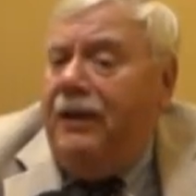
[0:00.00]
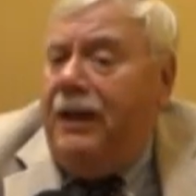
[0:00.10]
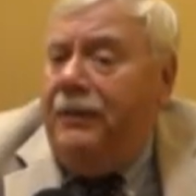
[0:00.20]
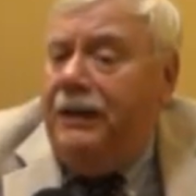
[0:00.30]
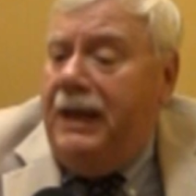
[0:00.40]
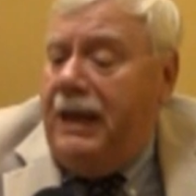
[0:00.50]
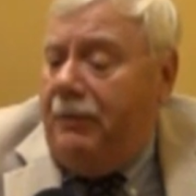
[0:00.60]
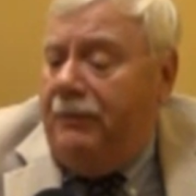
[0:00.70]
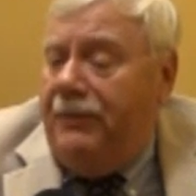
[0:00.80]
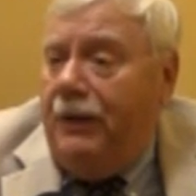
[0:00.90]
the name
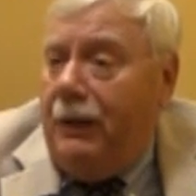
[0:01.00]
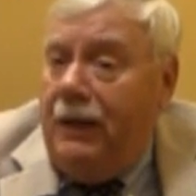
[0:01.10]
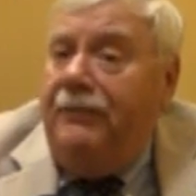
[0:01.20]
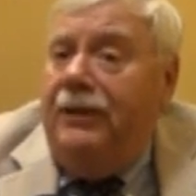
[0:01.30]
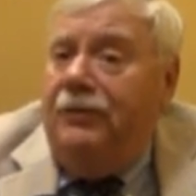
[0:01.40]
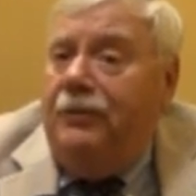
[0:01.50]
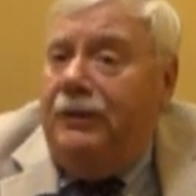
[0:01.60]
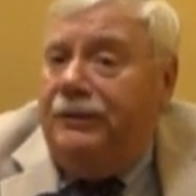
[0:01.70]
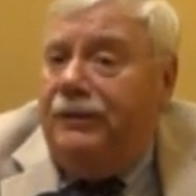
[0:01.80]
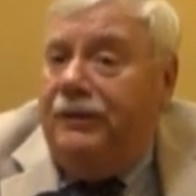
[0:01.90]
of their love
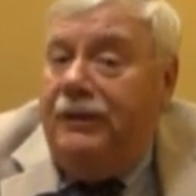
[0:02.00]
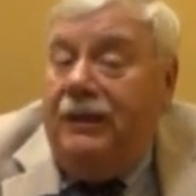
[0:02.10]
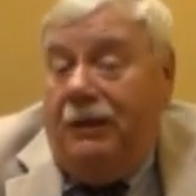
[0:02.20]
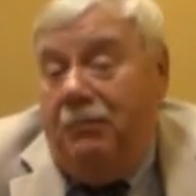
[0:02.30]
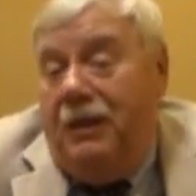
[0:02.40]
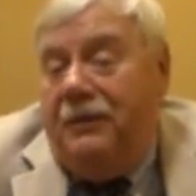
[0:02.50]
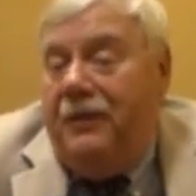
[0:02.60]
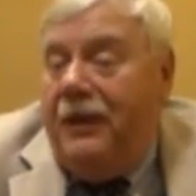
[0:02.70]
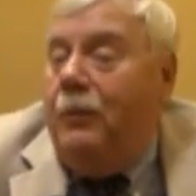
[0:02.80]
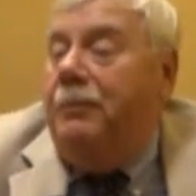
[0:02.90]
interest, it meant that they
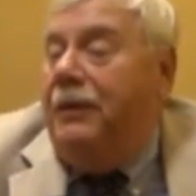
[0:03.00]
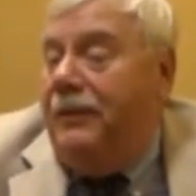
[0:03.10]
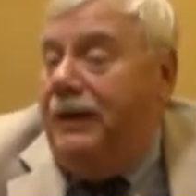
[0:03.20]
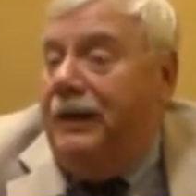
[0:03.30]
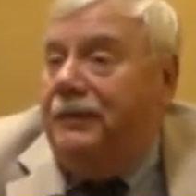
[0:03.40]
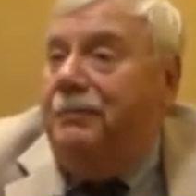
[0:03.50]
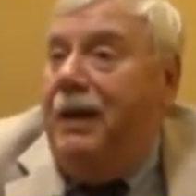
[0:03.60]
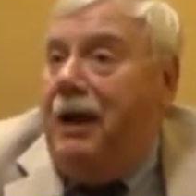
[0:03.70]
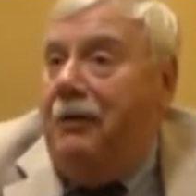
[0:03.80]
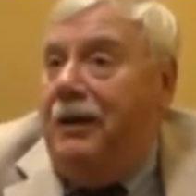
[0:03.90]
would be the next
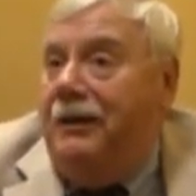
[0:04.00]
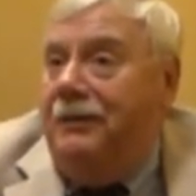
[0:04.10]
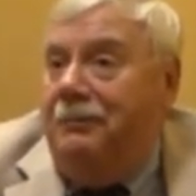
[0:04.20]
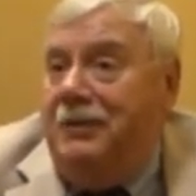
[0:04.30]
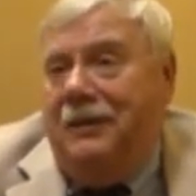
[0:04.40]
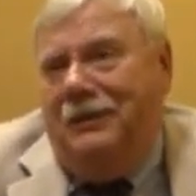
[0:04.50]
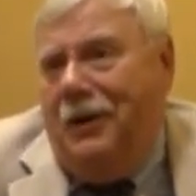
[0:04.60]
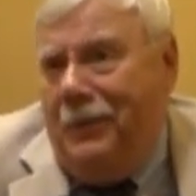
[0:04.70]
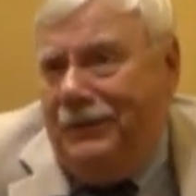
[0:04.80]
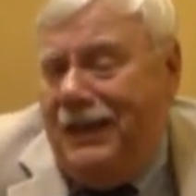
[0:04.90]
married. Doesn't
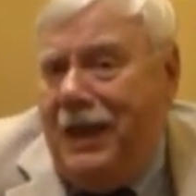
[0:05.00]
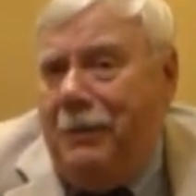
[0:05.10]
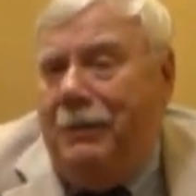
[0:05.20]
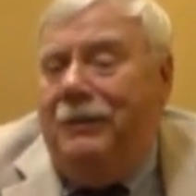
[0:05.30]
always happen,